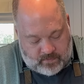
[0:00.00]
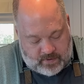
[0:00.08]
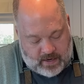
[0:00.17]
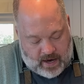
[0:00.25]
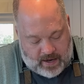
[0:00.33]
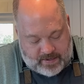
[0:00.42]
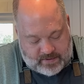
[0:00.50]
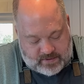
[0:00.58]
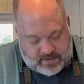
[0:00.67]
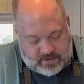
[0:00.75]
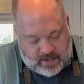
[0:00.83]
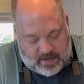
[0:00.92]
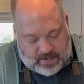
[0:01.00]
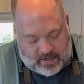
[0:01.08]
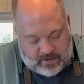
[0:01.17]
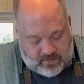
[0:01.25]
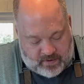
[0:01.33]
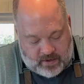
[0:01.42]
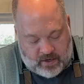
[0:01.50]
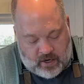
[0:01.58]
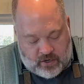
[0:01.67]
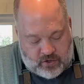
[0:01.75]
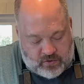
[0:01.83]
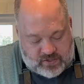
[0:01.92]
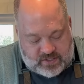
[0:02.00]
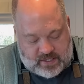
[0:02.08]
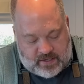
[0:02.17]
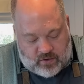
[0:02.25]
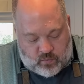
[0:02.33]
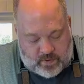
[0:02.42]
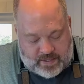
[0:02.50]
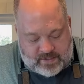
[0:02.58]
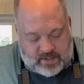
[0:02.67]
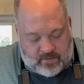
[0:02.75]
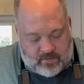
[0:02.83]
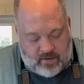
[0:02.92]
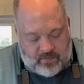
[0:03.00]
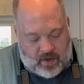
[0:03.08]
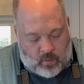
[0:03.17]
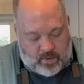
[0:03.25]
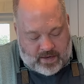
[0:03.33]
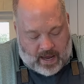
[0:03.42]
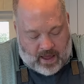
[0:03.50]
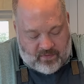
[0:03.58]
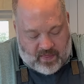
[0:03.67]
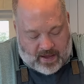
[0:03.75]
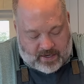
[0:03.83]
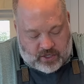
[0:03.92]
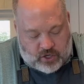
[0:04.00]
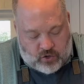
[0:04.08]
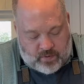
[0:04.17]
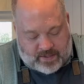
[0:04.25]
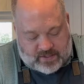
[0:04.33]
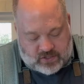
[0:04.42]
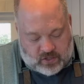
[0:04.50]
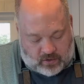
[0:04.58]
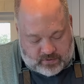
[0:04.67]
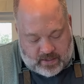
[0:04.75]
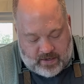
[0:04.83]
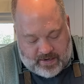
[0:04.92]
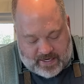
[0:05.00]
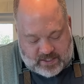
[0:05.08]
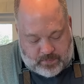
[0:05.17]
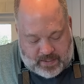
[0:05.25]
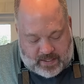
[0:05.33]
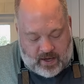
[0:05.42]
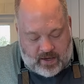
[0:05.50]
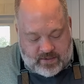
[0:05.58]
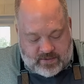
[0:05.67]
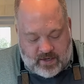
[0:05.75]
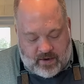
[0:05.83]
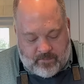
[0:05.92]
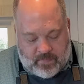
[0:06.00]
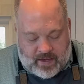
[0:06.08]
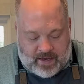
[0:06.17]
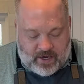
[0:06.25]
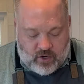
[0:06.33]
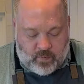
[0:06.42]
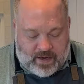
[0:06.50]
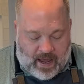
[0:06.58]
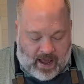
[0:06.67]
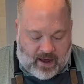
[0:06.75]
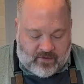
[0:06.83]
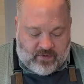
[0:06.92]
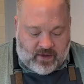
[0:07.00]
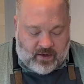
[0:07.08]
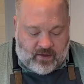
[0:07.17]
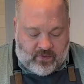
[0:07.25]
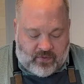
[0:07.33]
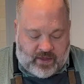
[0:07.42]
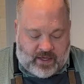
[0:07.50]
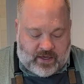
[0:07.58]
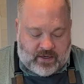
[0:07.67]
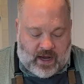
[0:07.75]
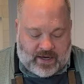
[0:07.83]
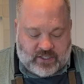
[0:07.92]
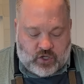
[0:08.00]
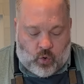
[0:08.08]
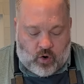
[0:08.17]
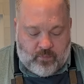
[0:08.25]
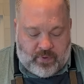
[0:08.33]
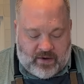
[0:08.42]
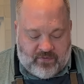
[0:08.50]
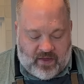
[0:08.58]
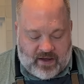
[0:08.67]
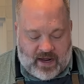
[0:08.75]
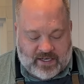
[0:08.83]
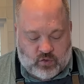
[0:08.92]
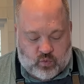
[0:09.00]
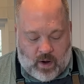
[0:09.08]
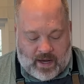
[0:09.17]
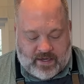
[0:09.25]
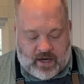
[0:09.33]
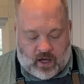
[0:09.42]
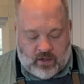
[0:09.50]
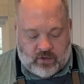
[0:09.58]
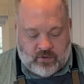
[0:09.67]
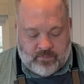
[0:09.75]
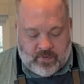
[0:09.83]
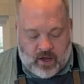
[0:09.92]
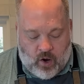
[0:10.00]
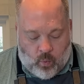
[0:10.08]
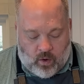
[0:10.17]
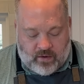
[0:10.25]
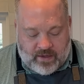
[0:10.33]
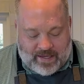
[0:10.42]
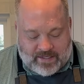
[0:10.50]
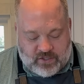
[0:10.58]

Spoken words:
nice and even. You see the reason that we had that curing salt is because here we have the nice corned beef, that nice red color. Well,